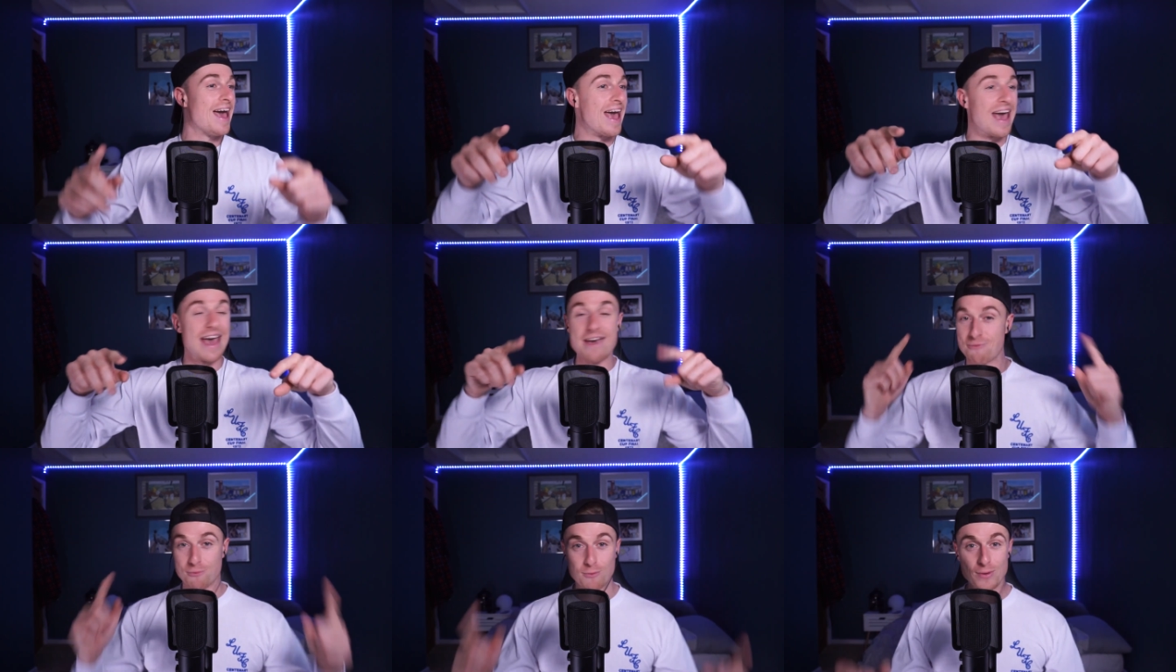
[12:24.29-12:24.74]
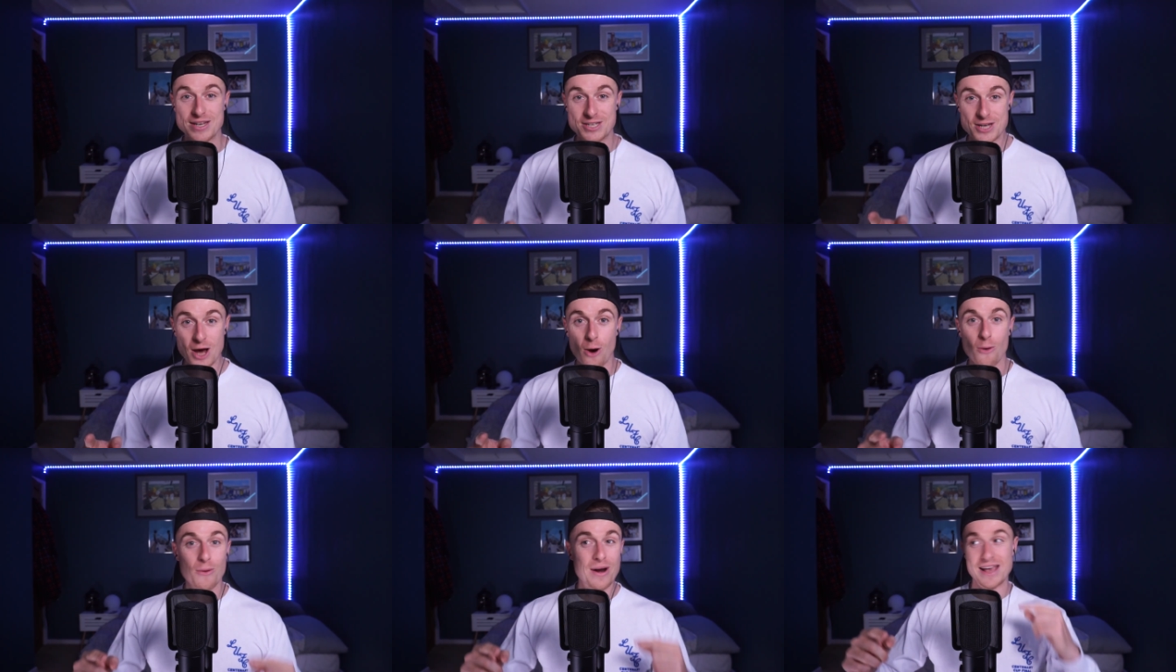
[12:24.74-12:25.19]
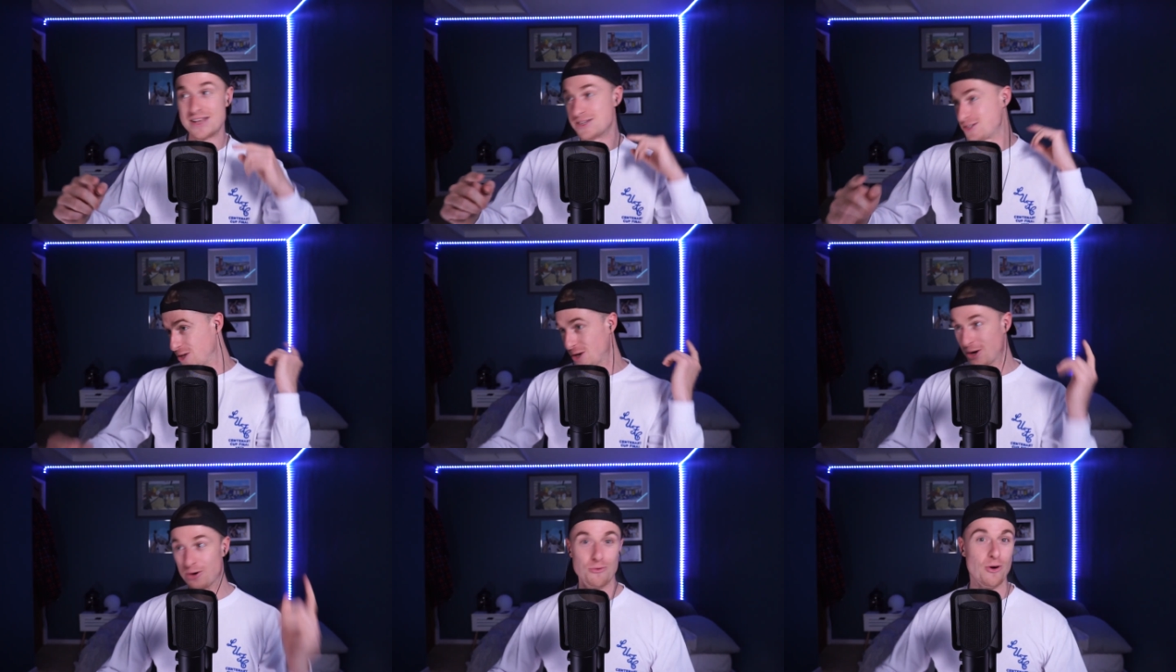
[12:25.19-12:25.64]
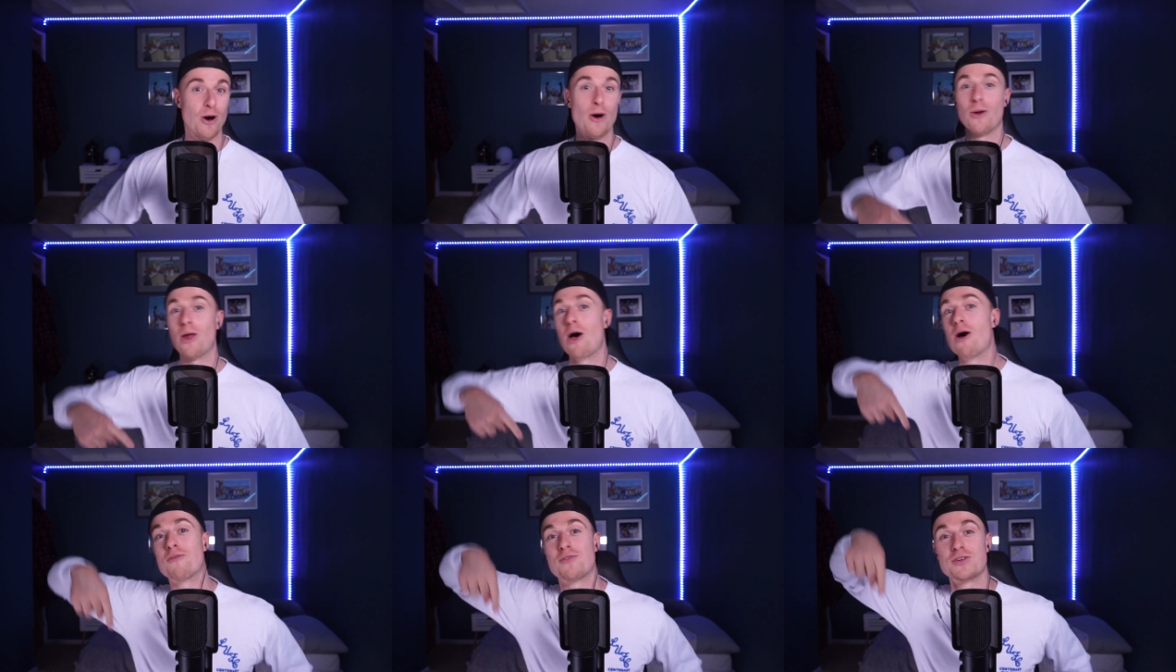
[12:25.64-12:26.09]
If we don't, it's going to
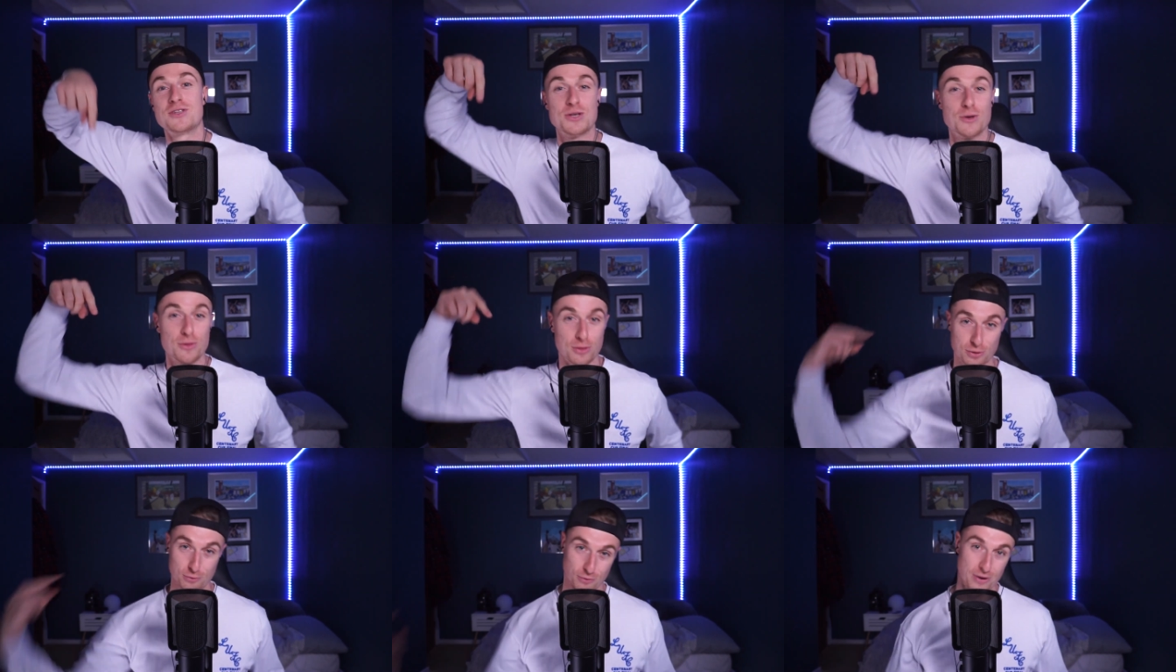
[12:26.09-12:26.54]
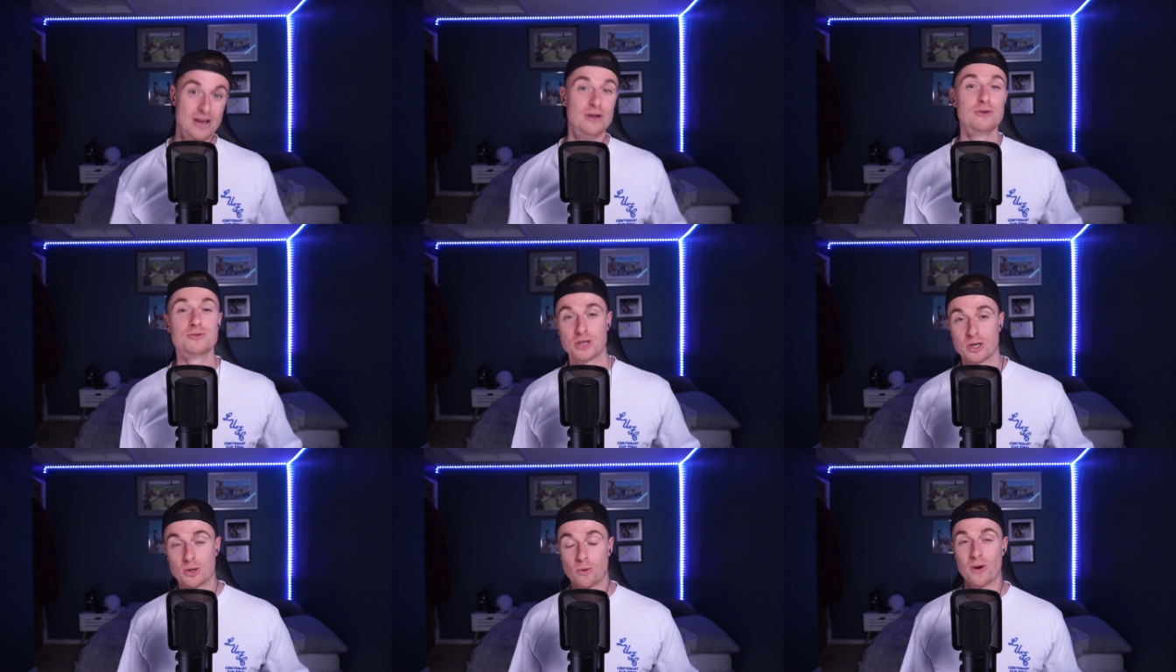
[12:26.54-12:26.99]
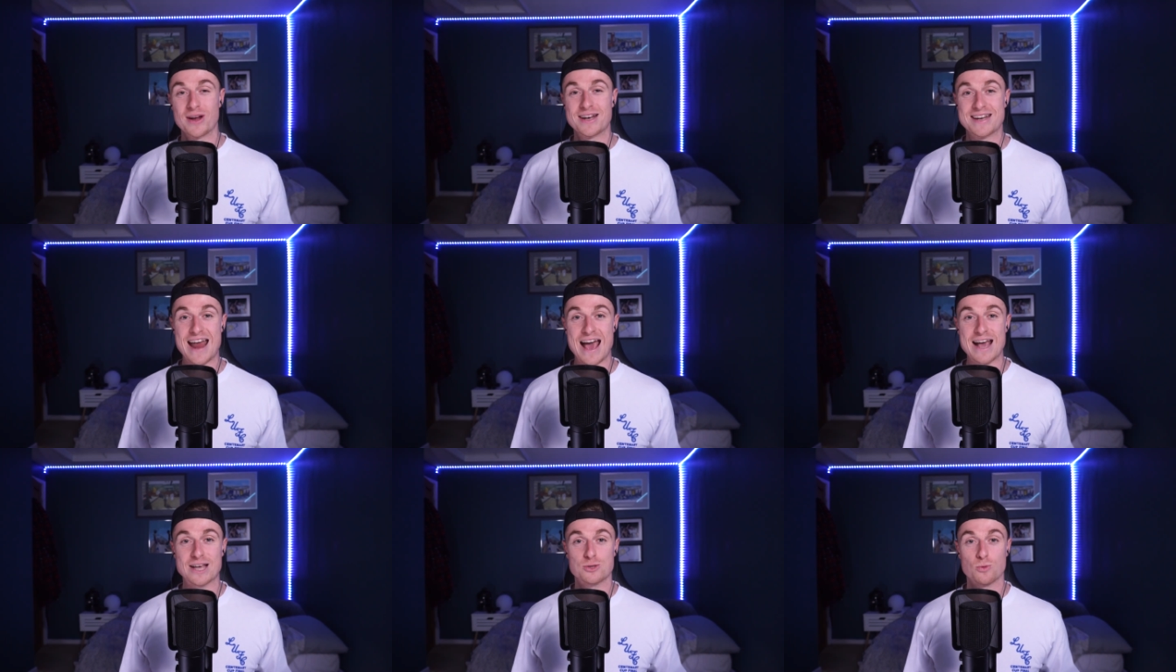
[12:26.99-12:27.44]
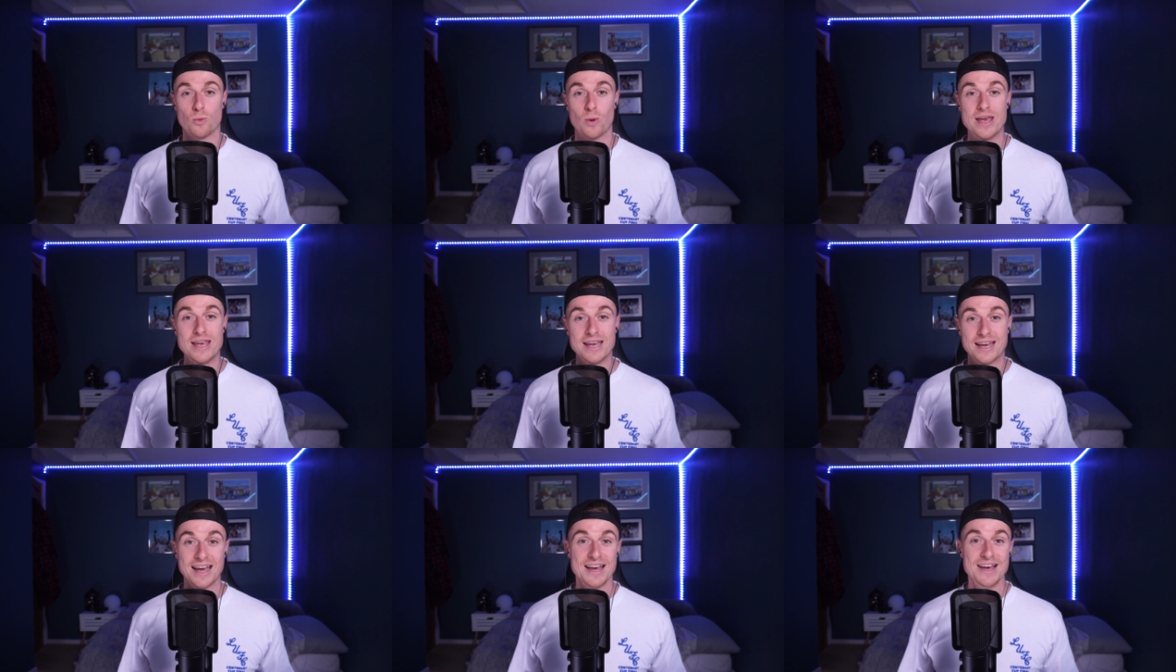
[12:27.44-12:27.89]
roll over to 300 quid next
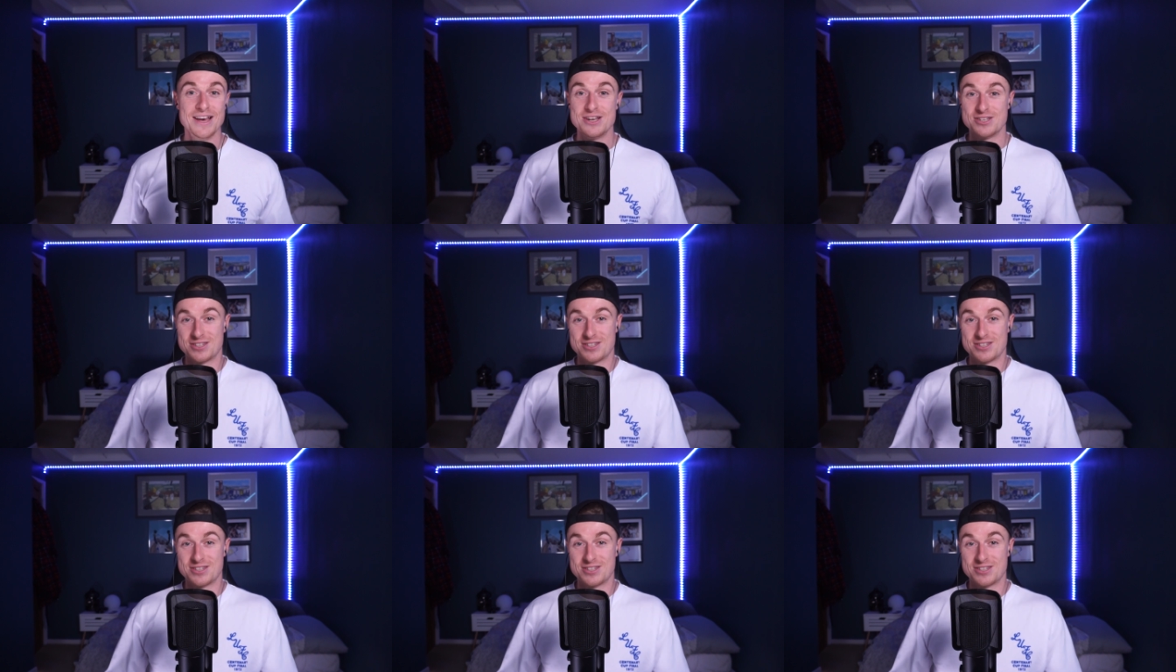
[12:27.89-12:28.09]
week.